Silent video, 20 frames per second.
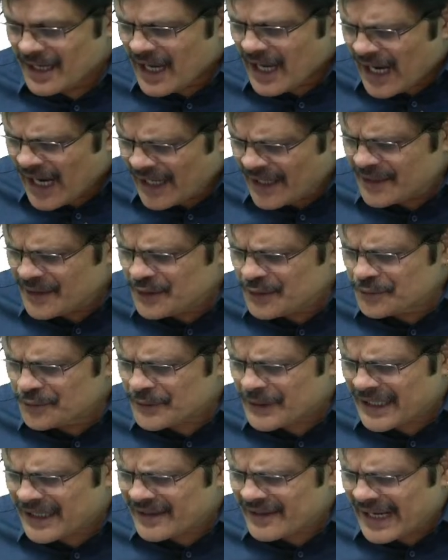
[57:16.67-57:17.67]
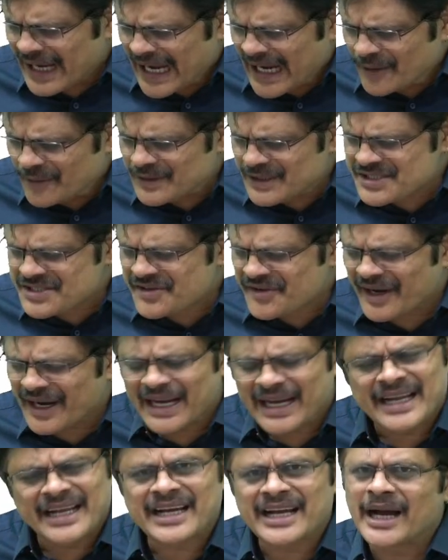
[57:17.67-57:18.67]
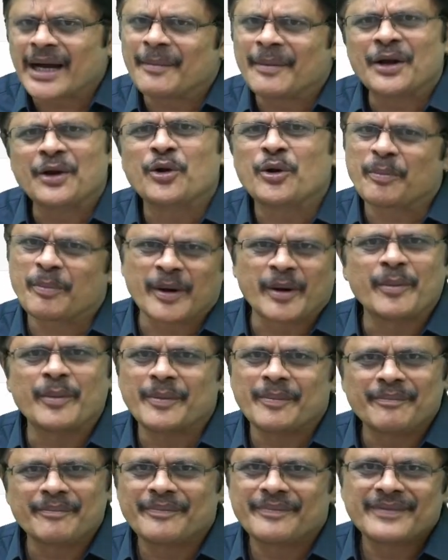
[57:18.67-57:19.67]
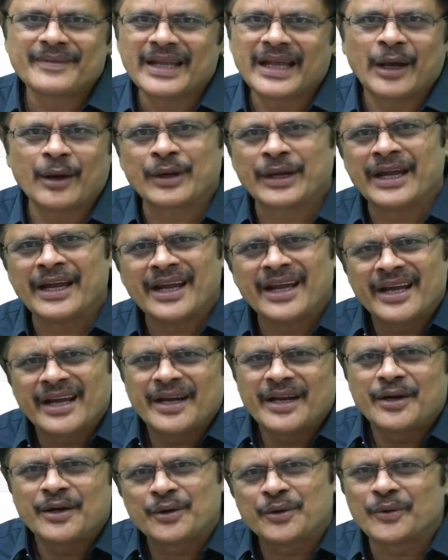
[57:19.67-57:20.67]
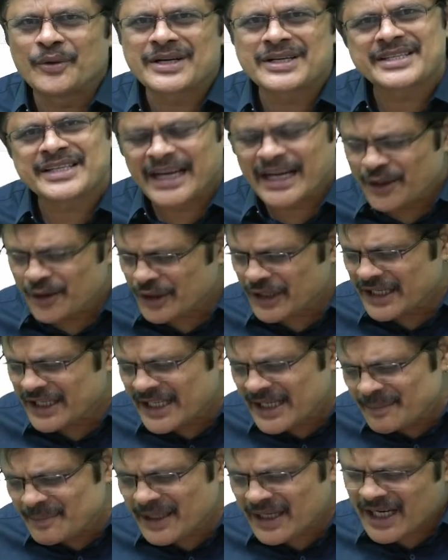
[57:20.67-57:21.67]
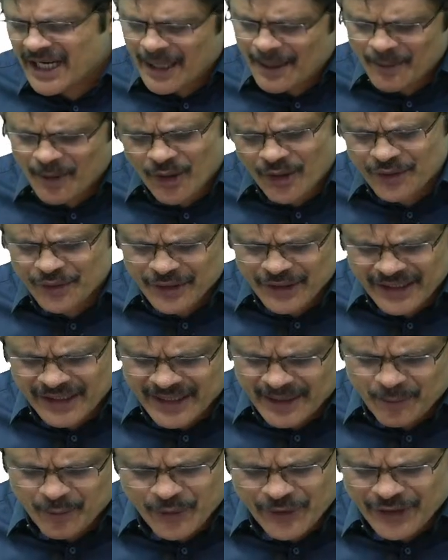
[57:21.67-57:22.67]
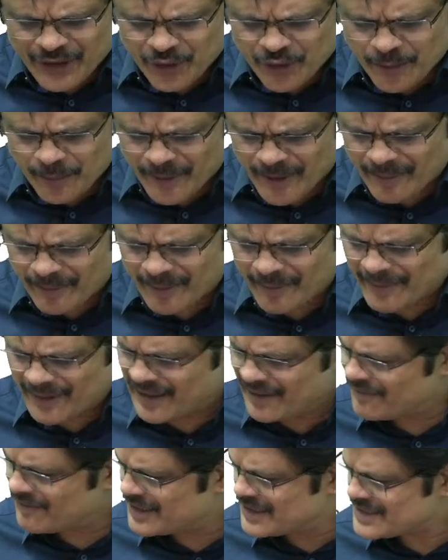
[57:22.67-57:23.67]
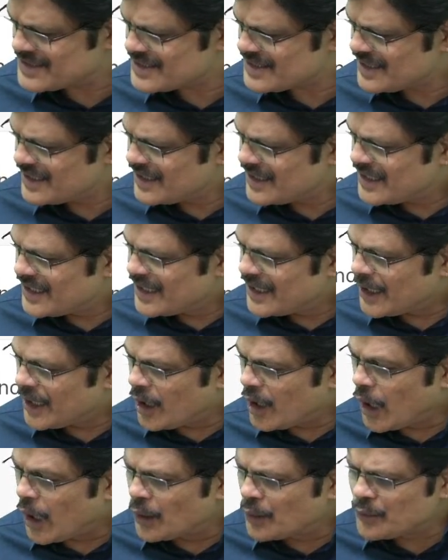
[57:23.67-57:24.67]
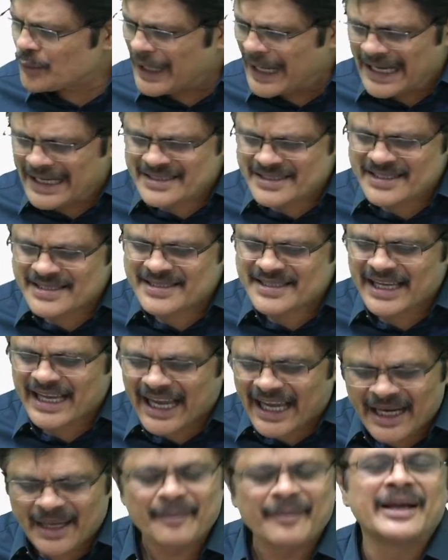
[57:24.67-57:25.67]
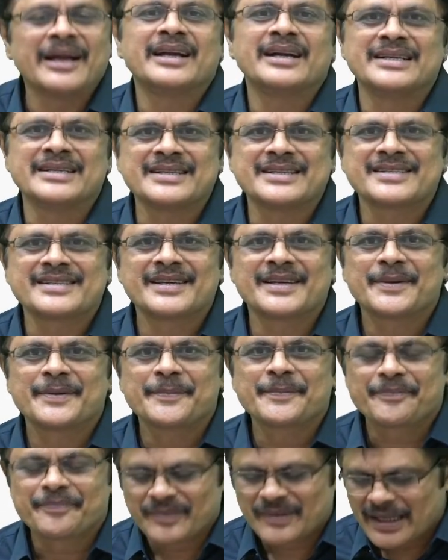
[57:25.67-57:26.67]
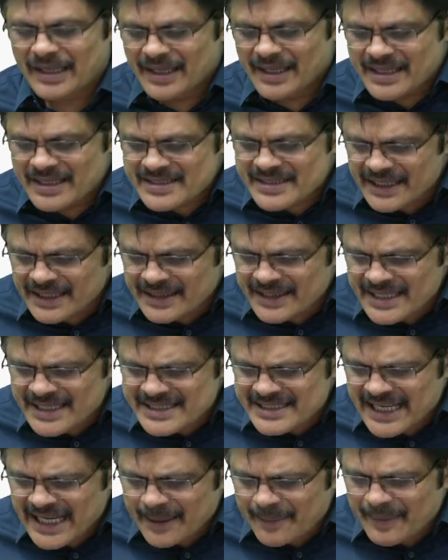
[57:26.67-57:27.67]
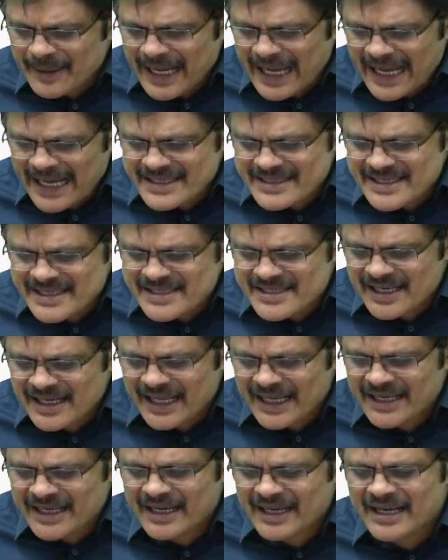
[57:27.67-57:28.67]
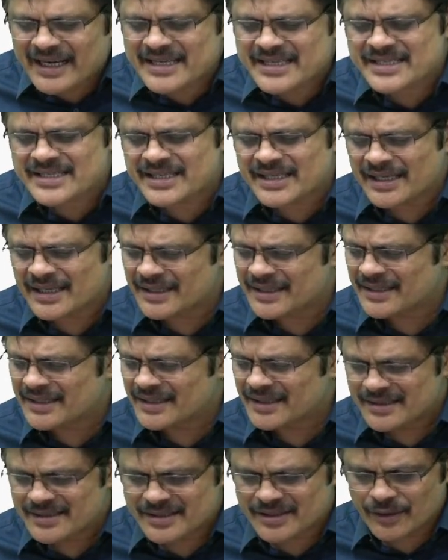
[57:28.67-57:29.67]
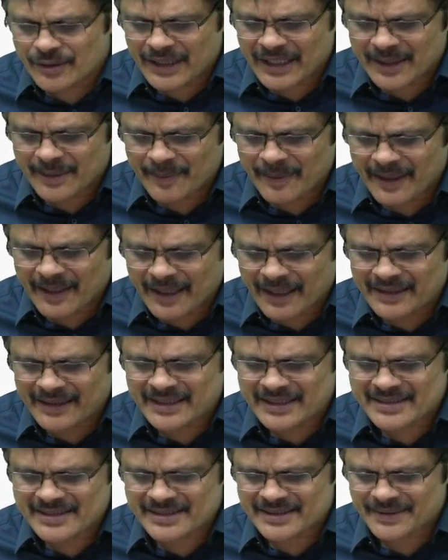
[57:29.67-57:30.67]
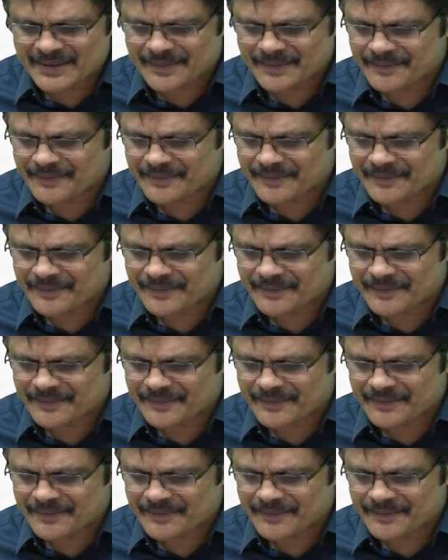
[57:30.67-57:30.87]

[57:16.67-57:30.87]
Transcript: And you can have this trailing comma, no problem. Okay. Towards the end, you can keep the comma or you can remove it, no problem, my dear friends. Now, how to access the elements? See, this can be accessed like list. So let me run this.